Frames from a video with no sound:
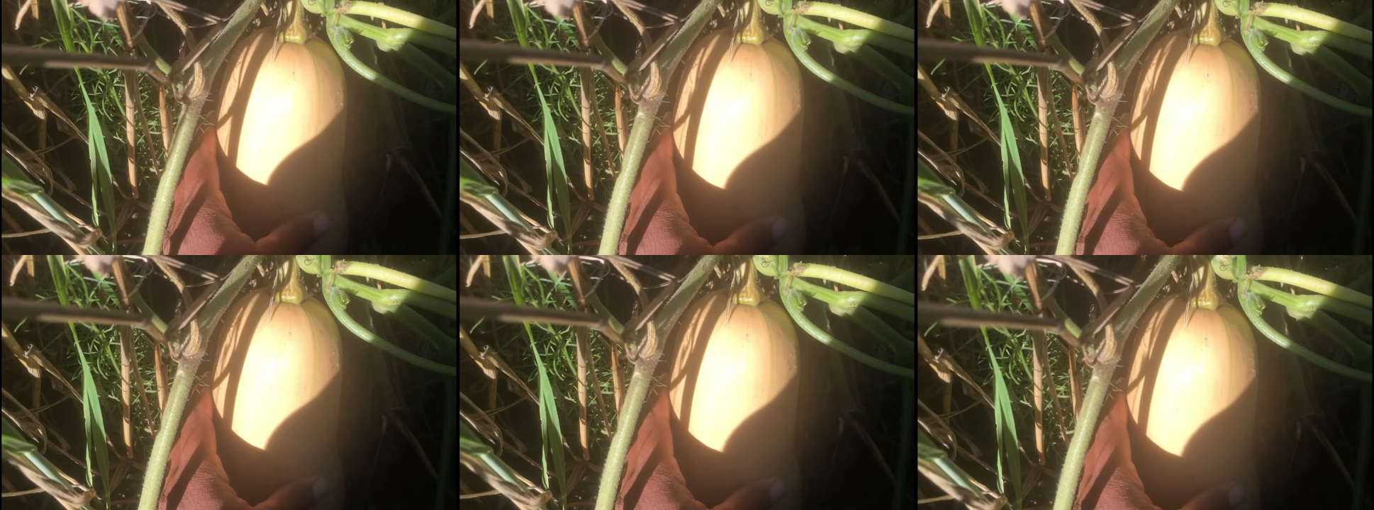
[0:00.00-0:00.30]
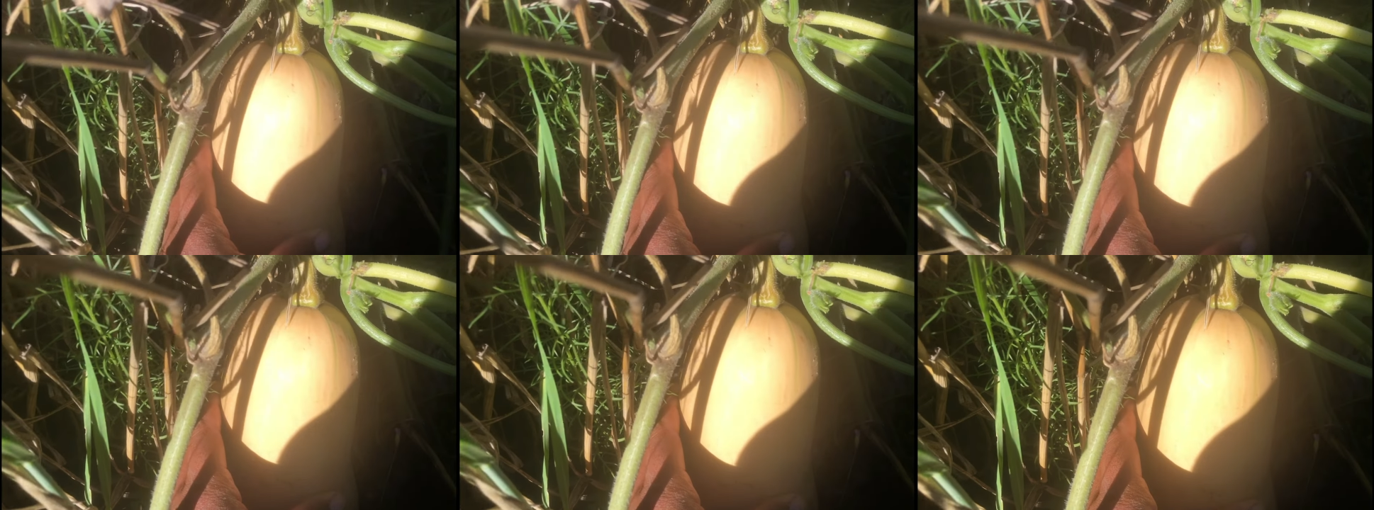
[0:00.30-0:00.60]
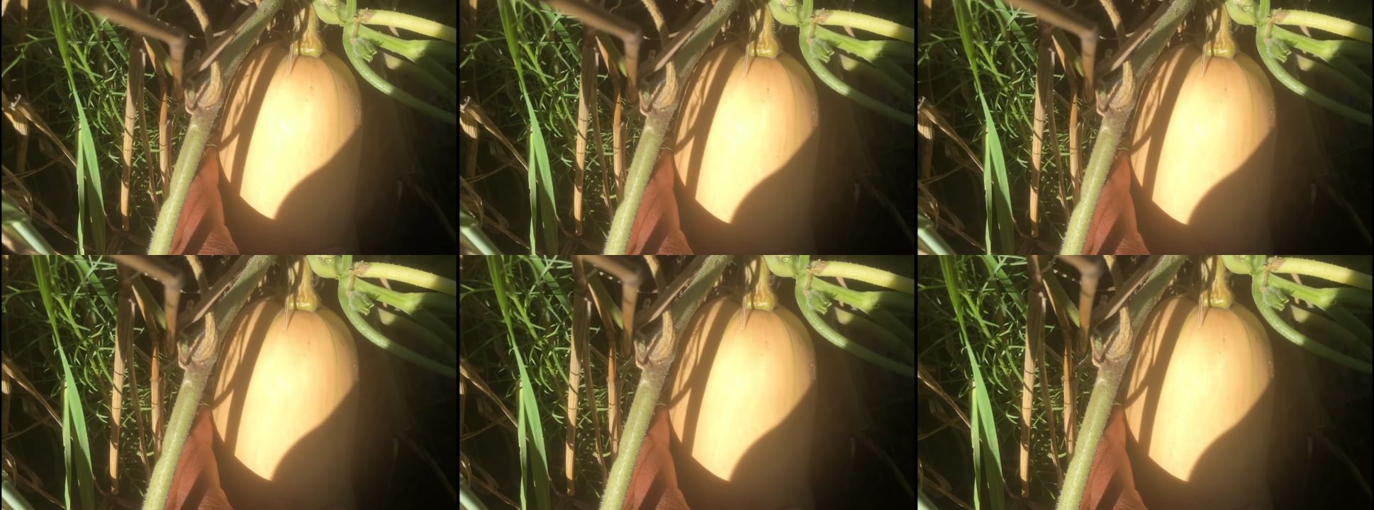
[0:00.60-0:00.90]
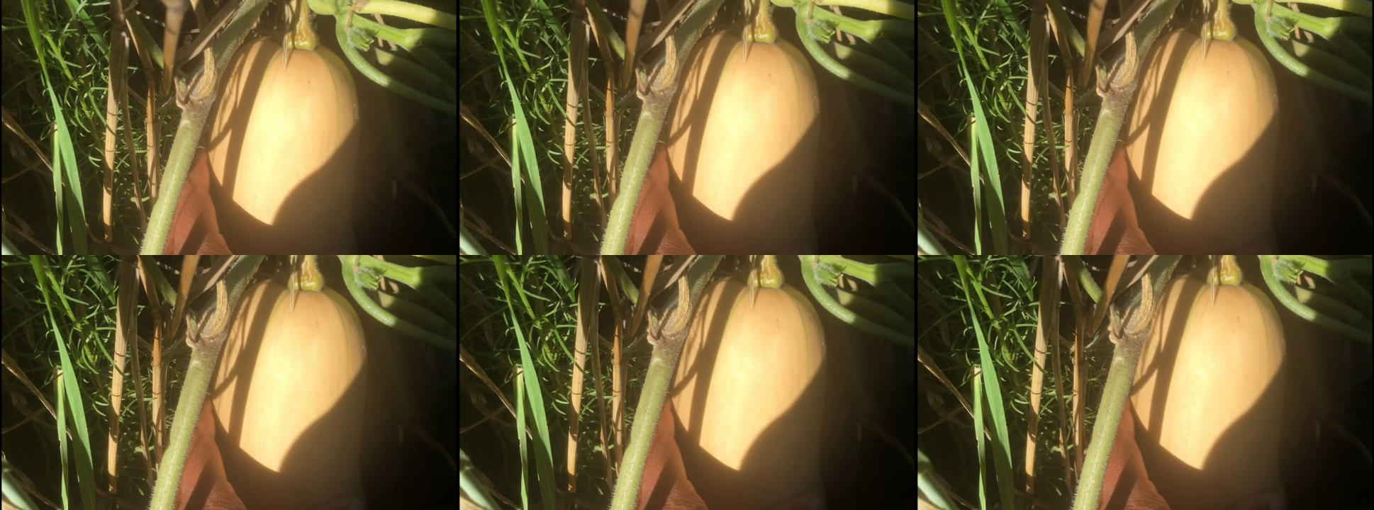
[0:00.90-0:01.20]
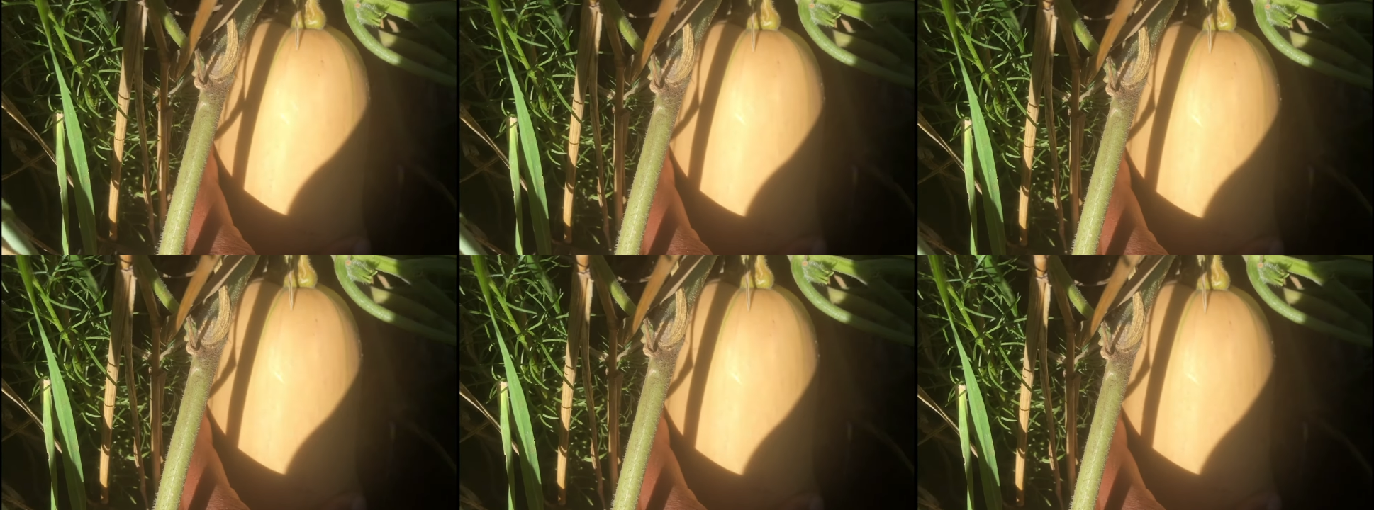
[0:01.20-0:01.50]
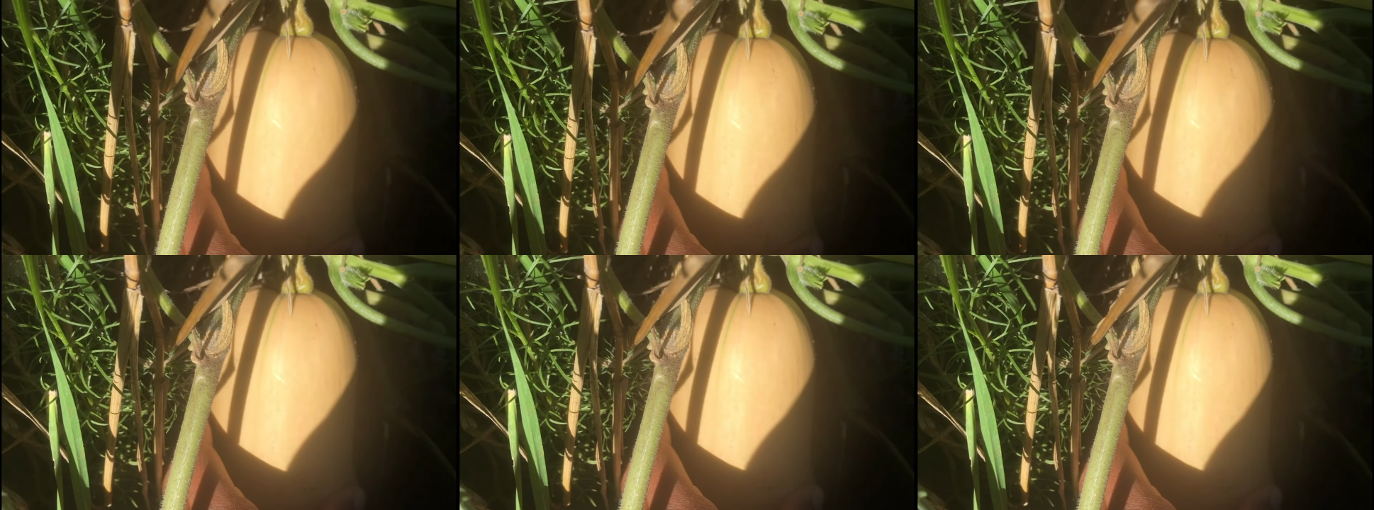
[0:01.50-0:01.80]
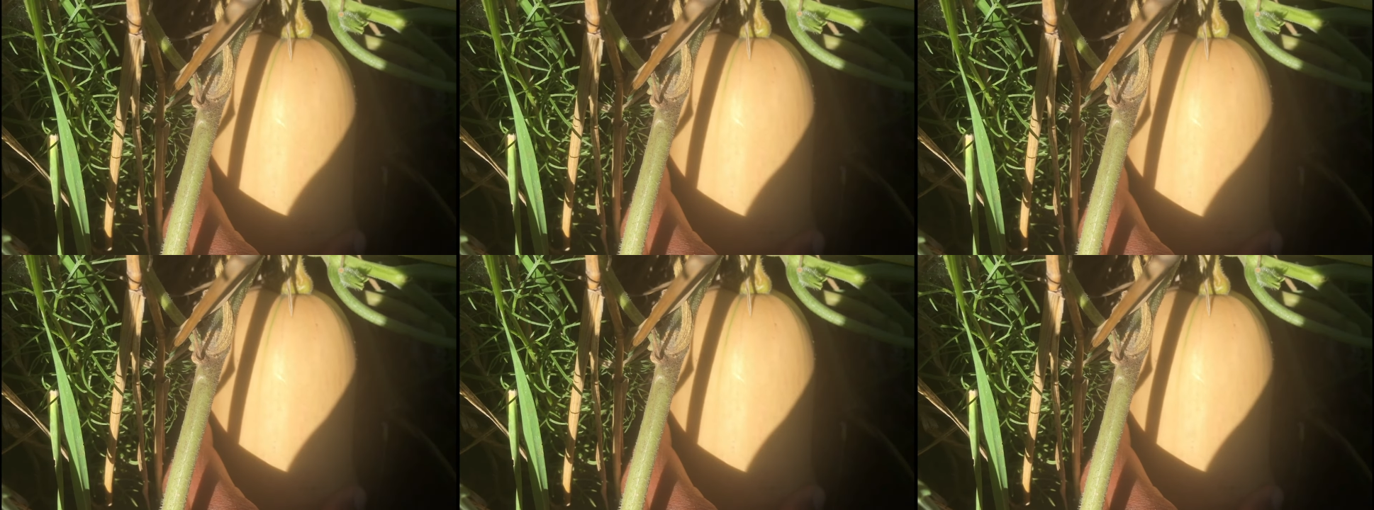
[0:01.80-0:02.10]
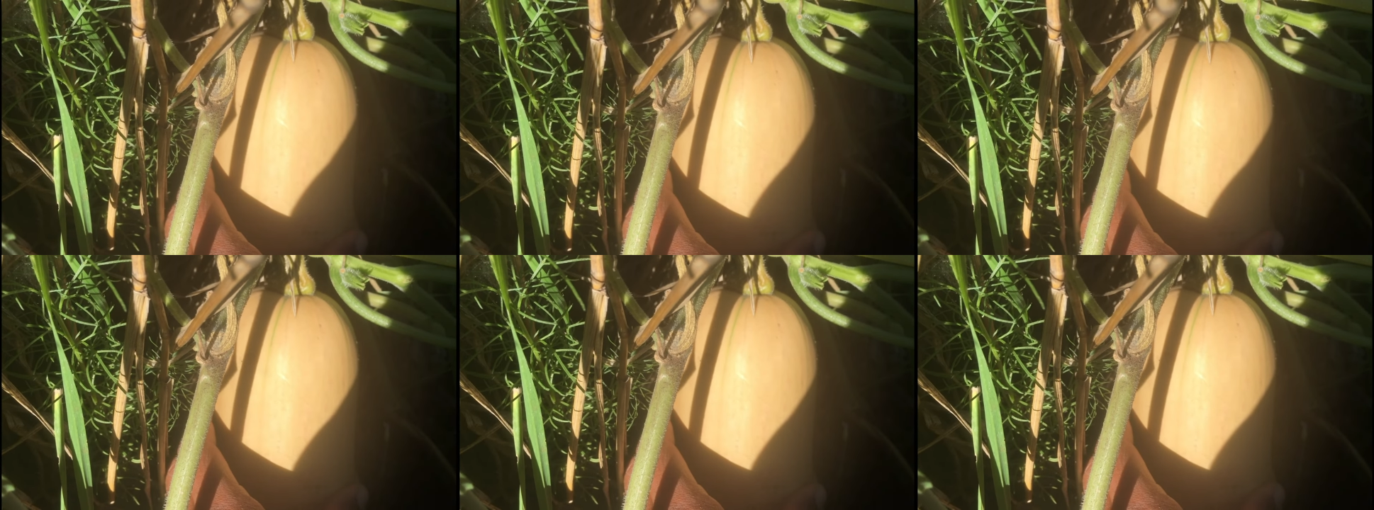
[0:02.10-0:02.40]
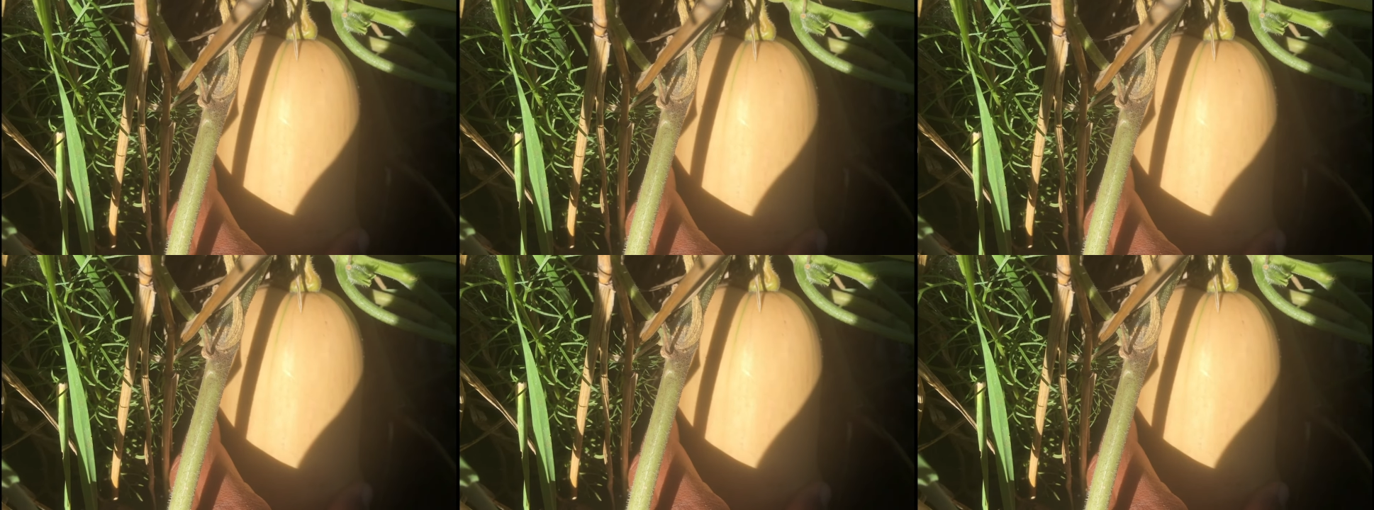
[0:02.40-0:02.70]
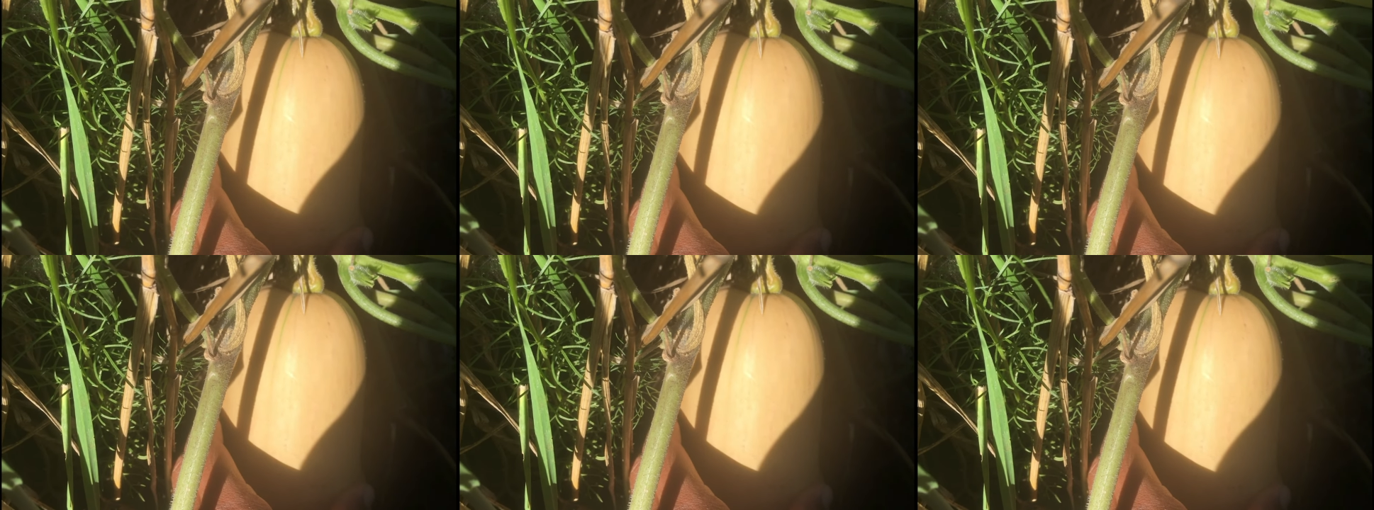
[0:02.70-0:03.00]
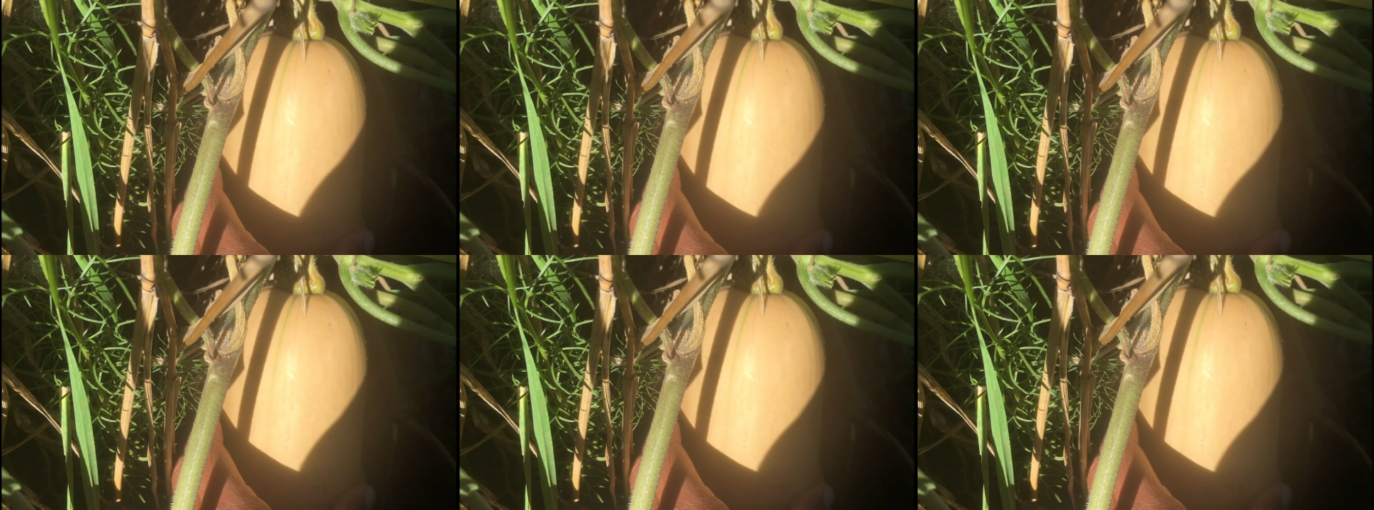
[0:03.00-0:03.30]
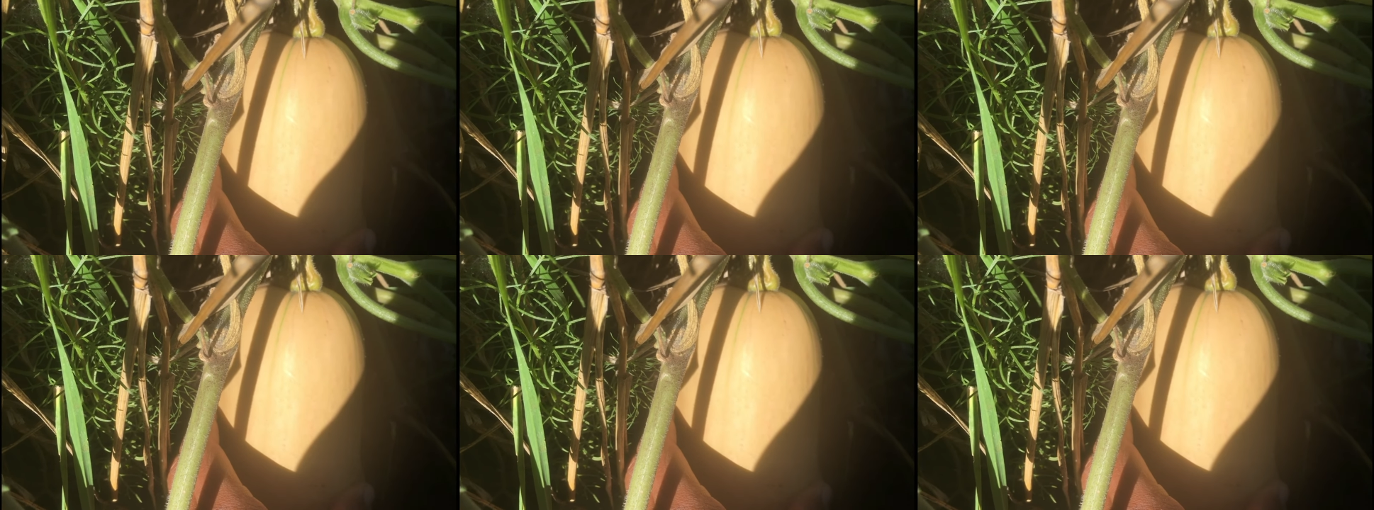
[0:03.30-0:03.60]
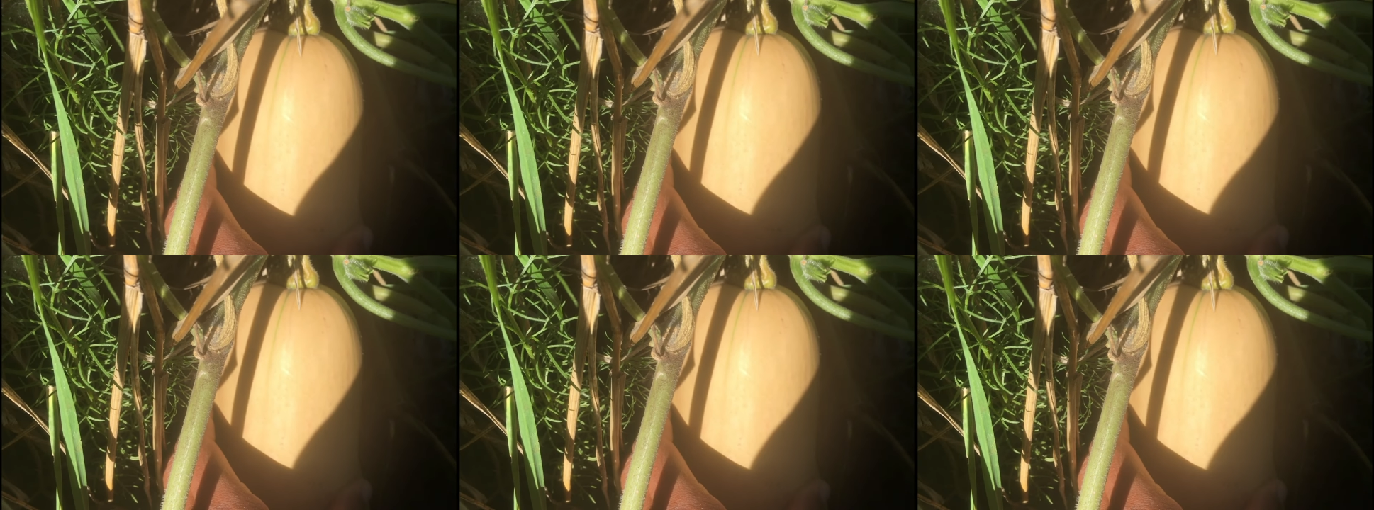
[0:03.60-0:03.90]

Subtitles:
Nobody's mouth can be seen.